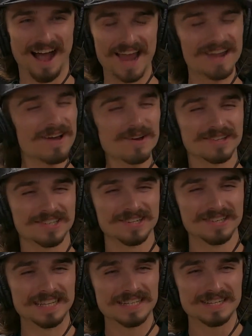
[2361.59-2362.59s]
I know,
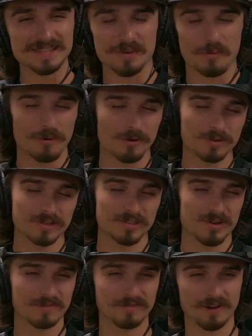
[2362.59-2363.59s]
dude. It's just the world's
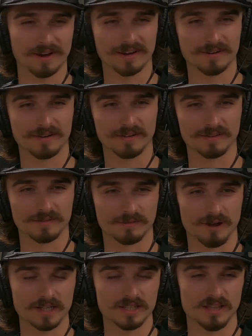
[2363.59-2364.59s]
so fucking
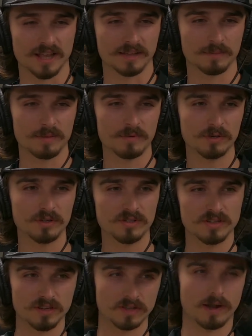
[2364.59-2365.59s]
racist. Like people
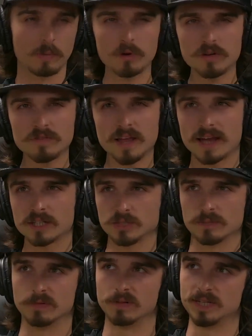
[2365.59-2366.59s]
used to. I wonder if they
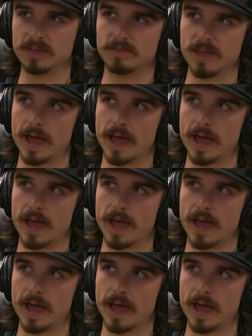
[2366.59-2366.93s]
actually believed